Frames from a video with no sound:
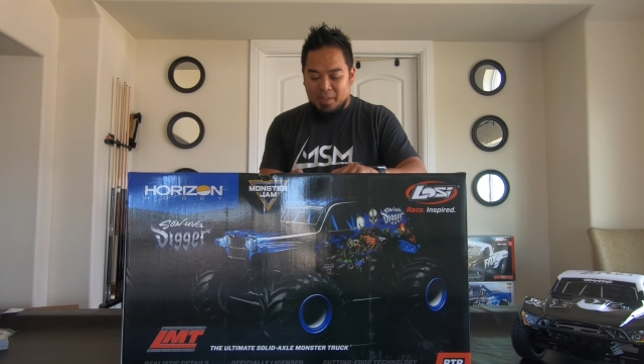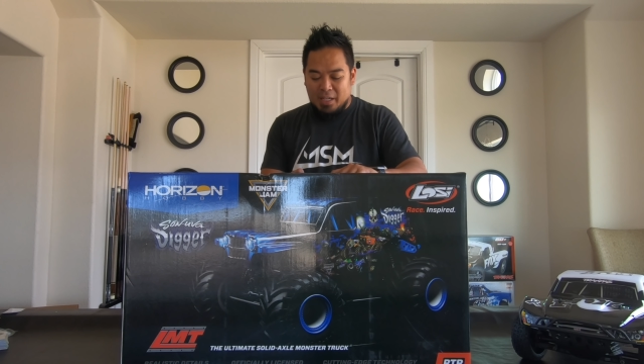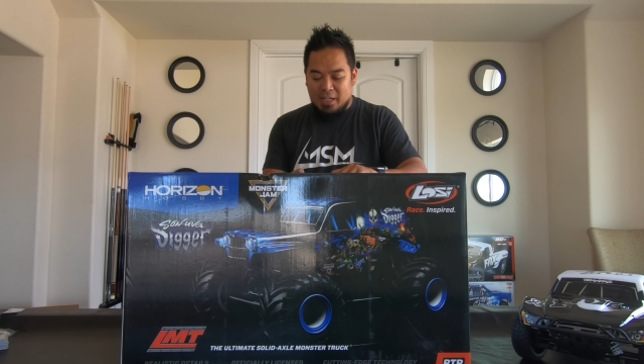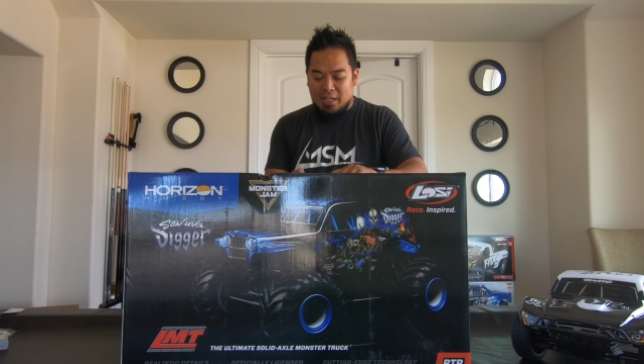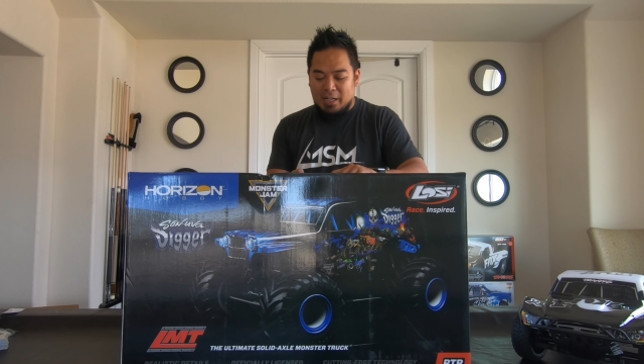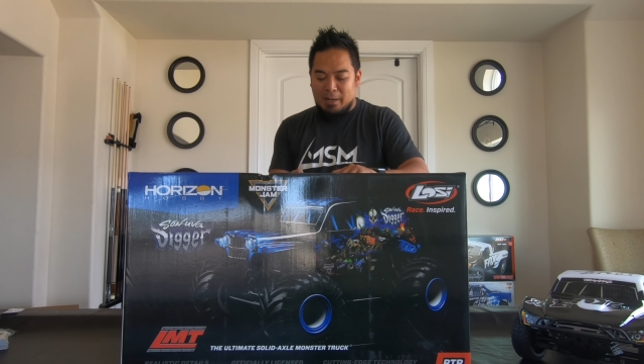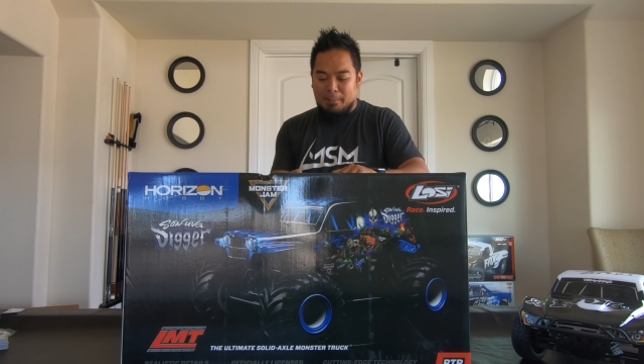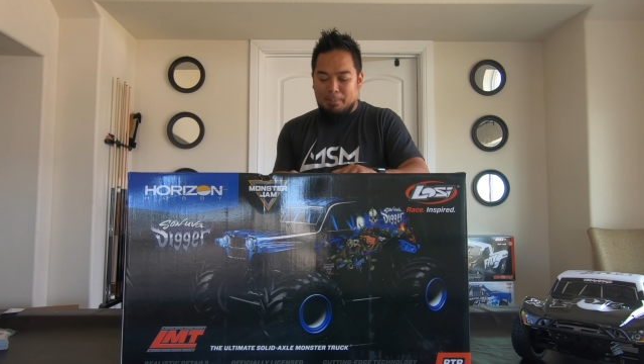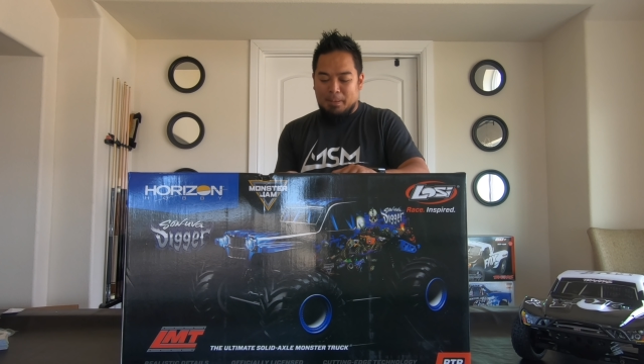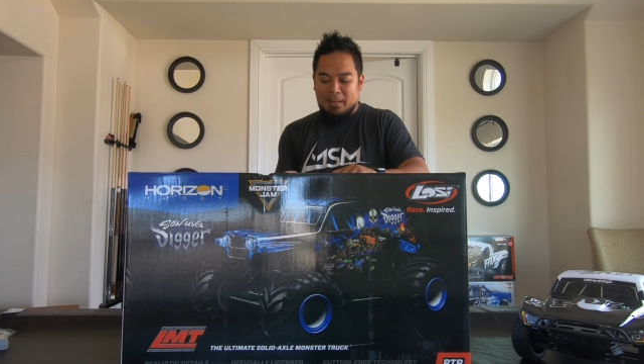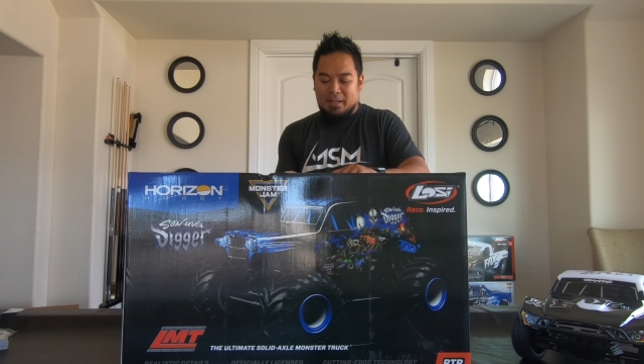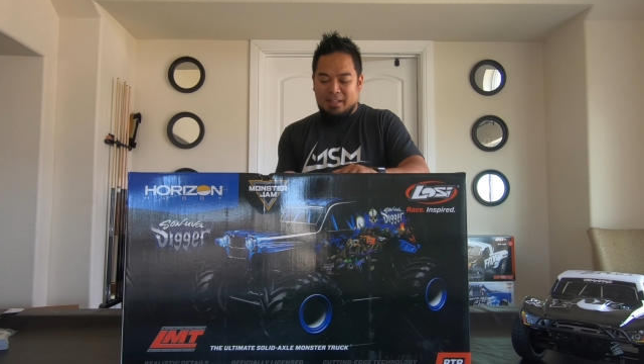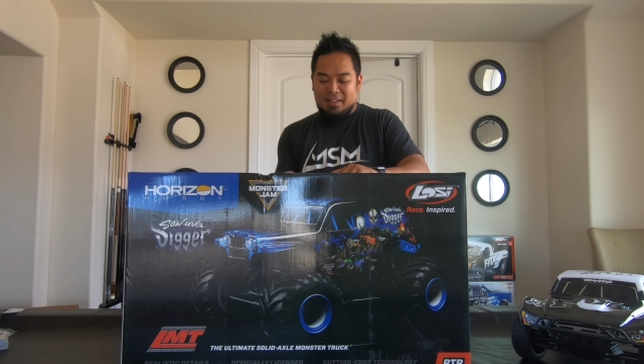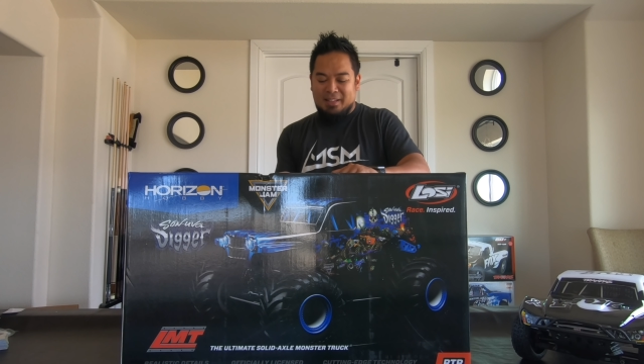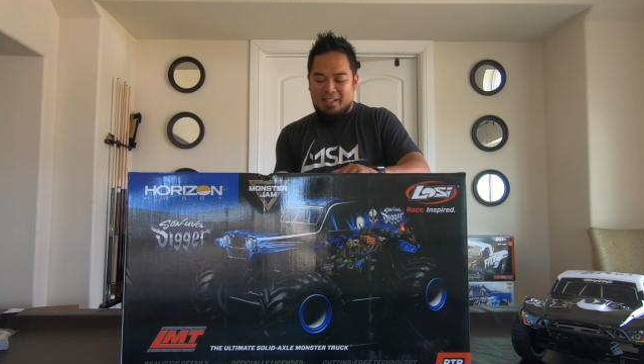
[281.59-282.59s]
Uh, I'll
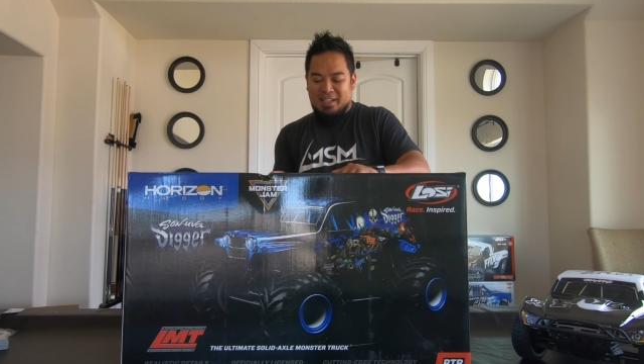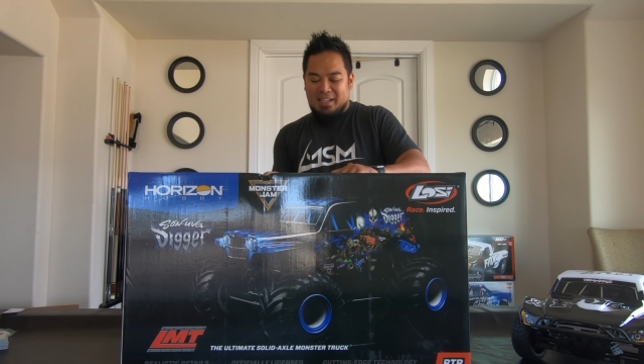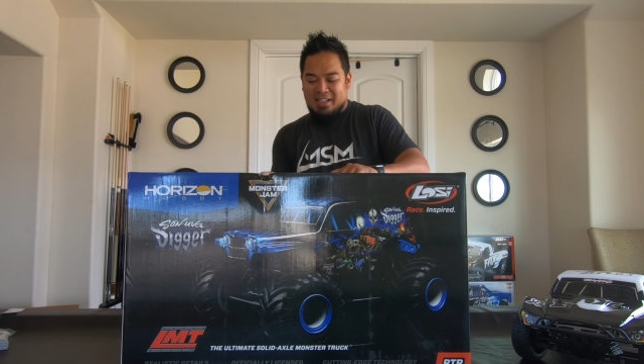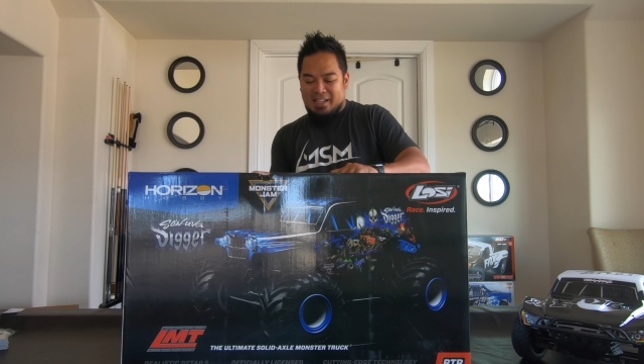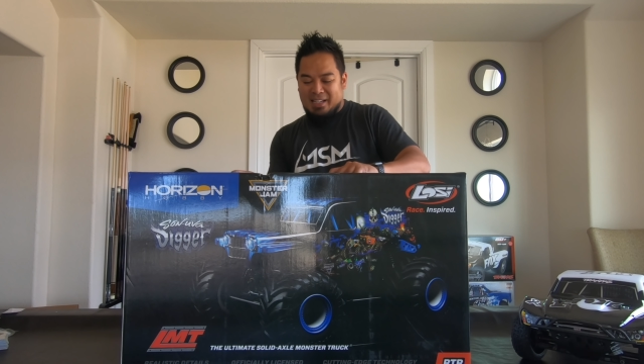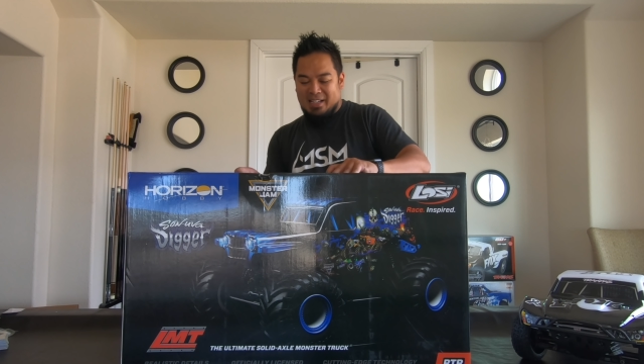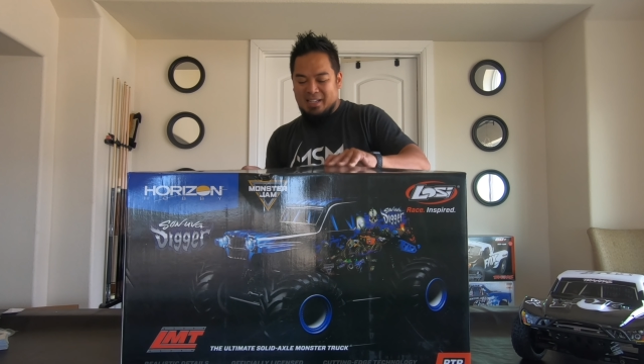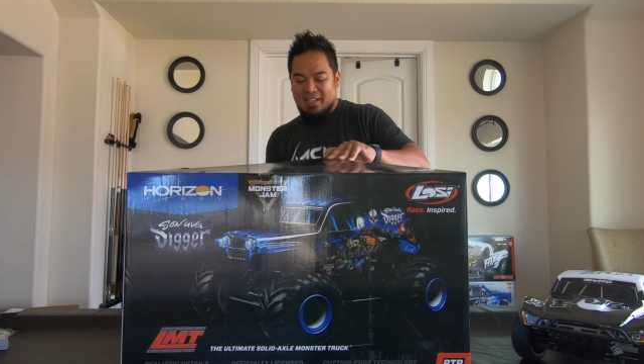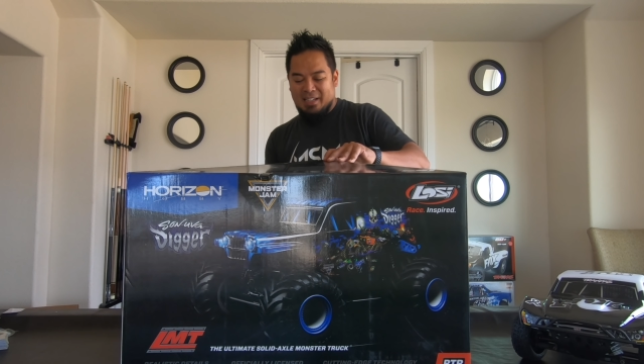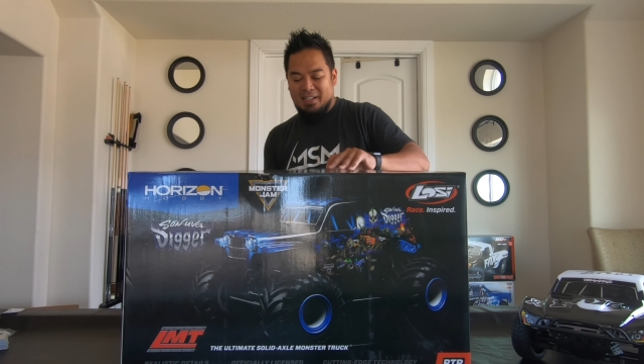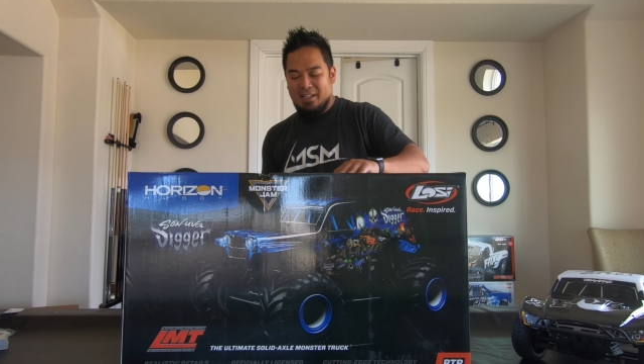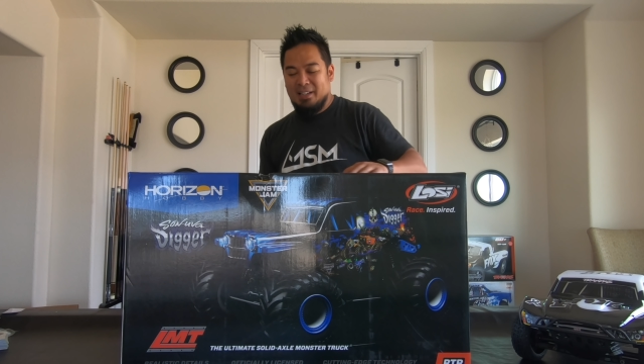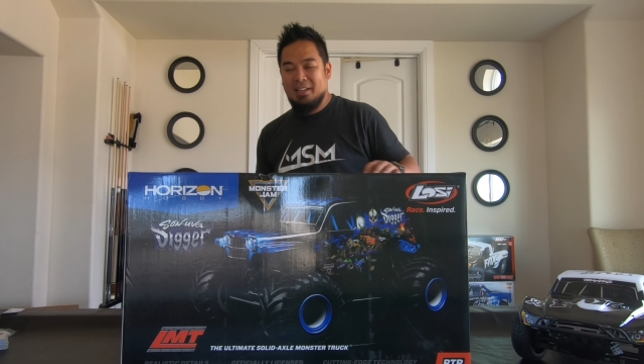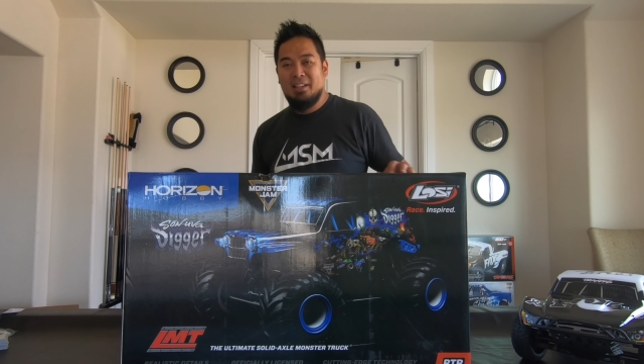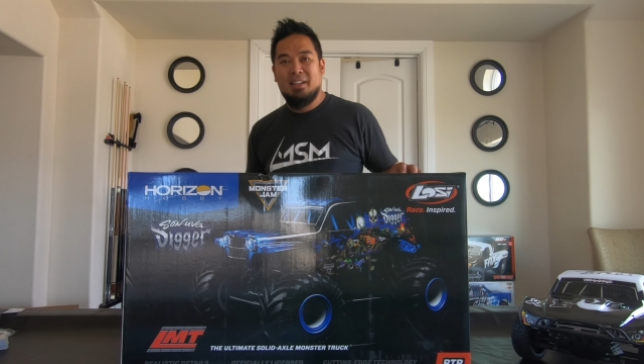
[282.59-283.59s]
put a link
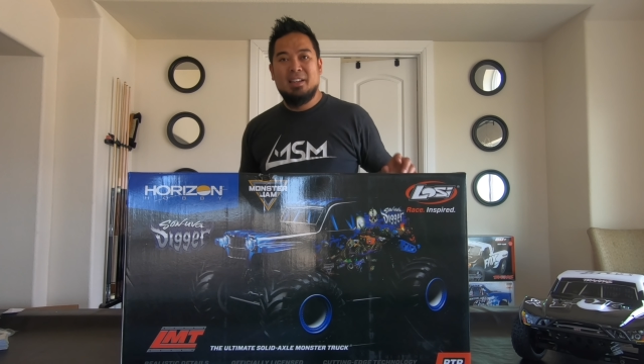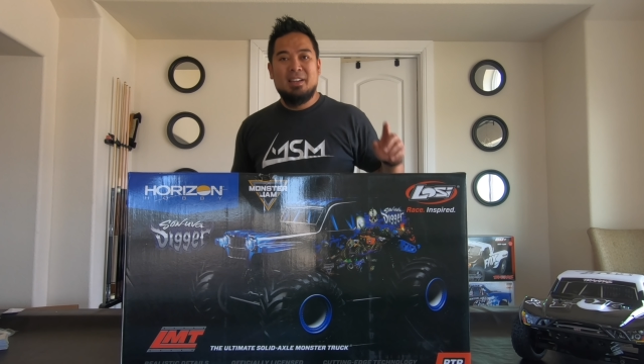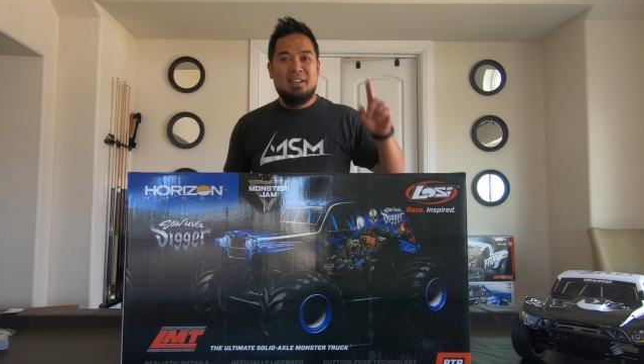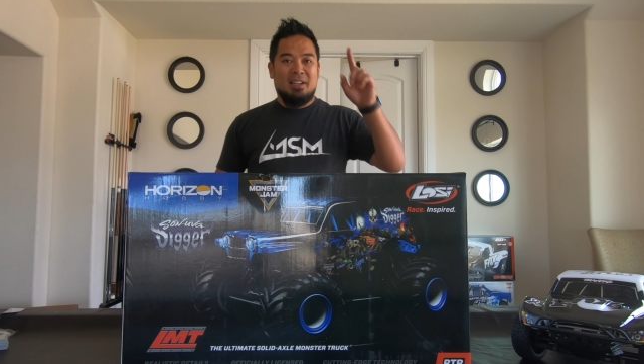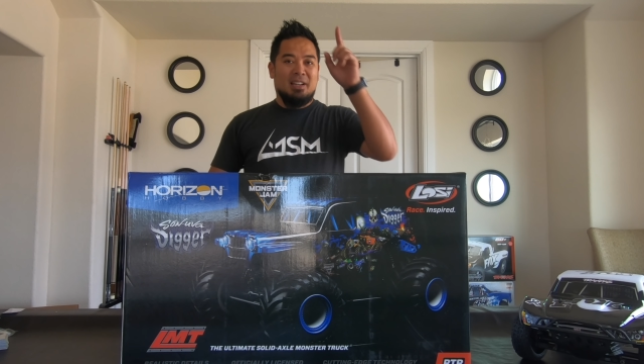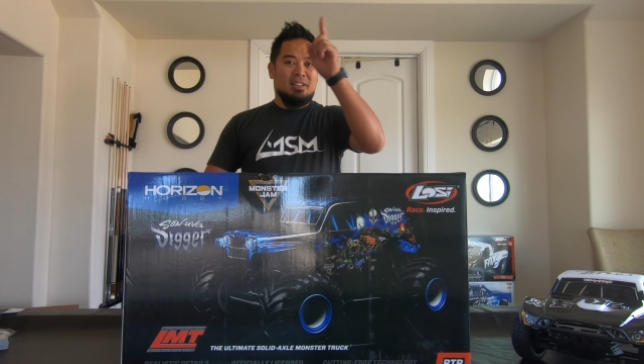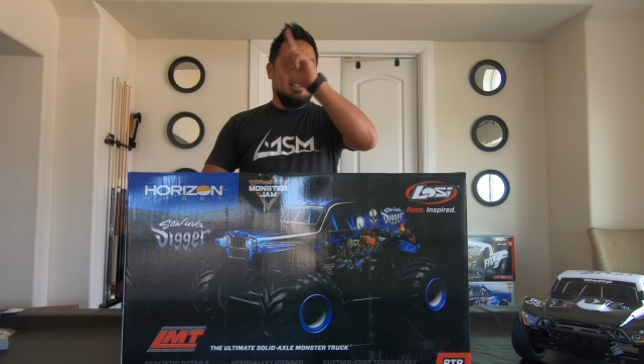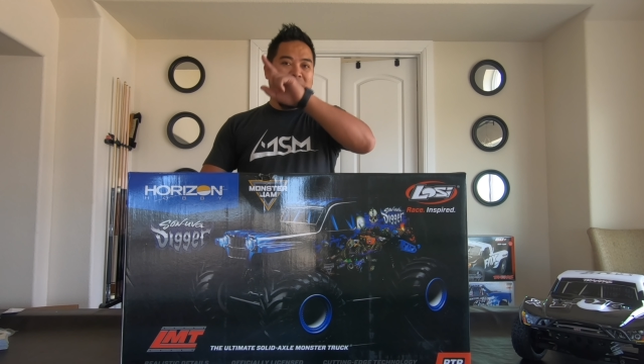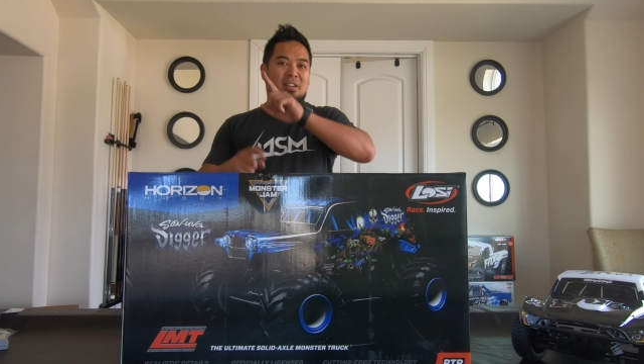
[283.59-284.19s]
and